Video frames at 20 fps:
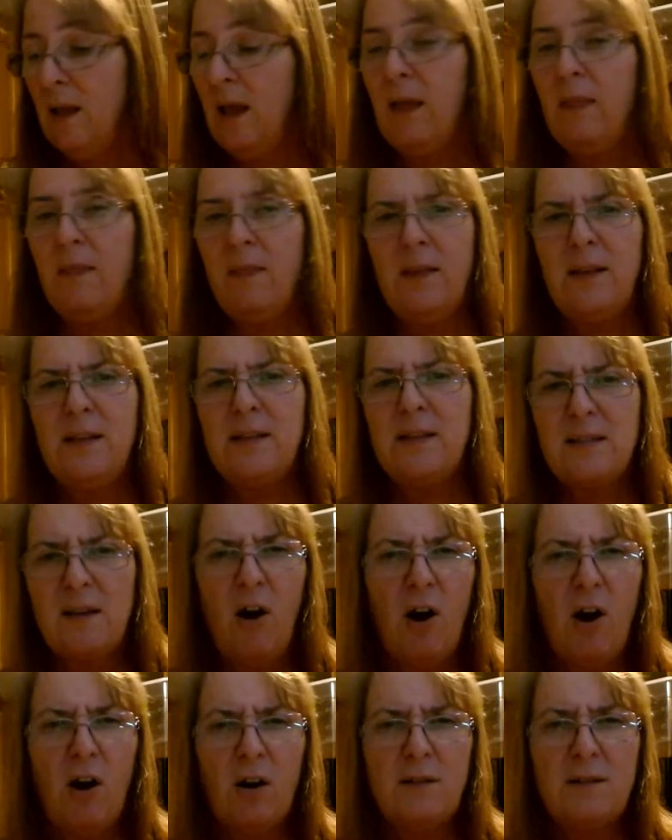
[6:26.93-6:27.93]
and these
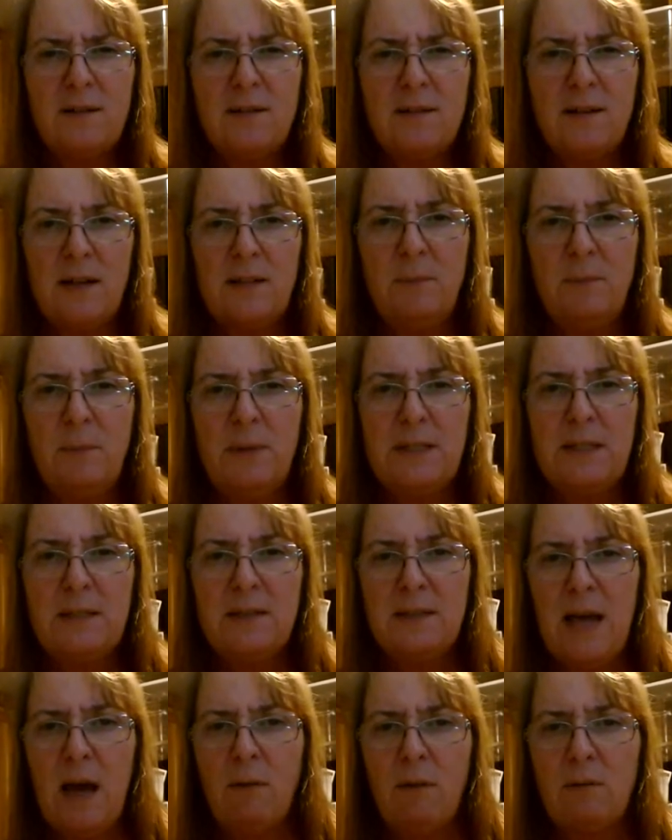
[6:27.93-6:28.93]
are designed to be
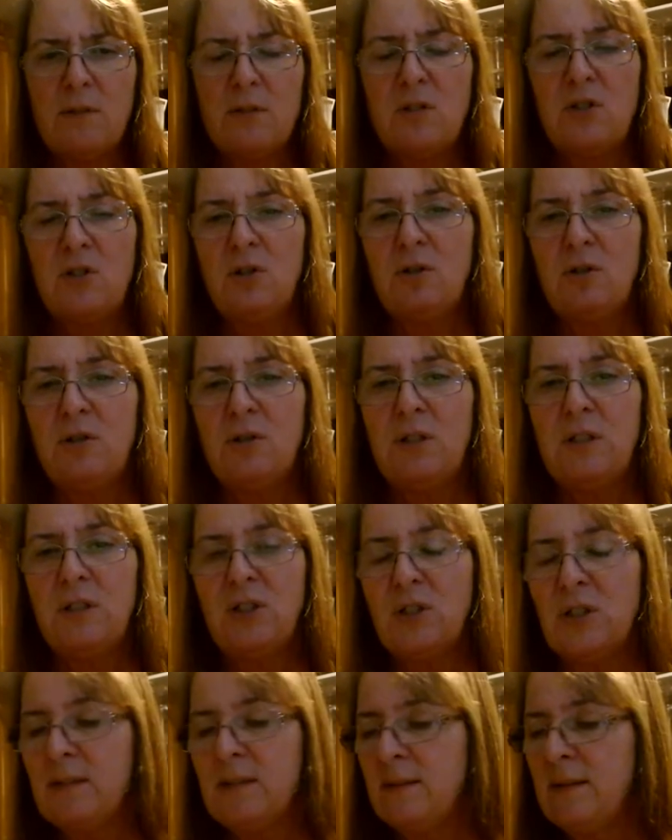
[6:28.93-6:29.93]
towels to do your
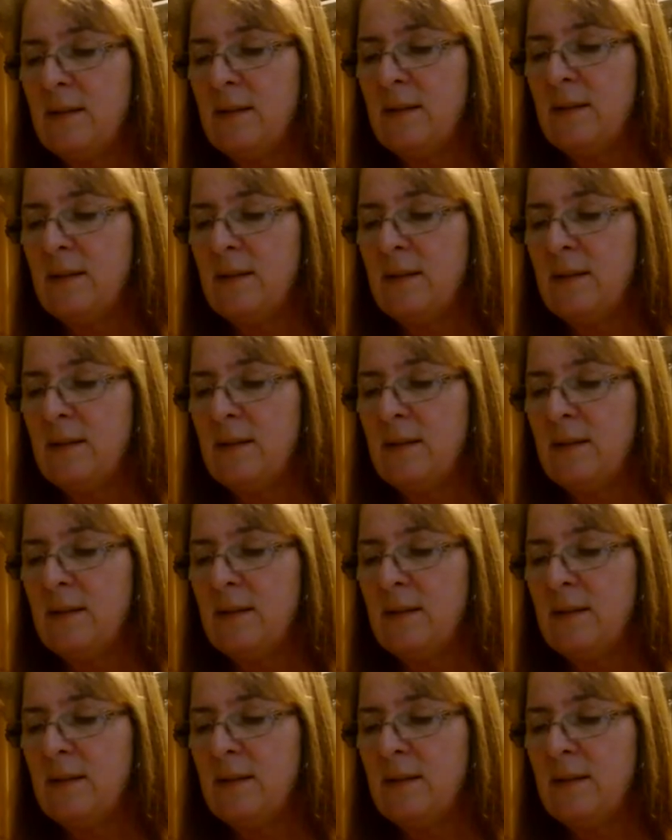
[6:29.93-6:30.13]
dishes.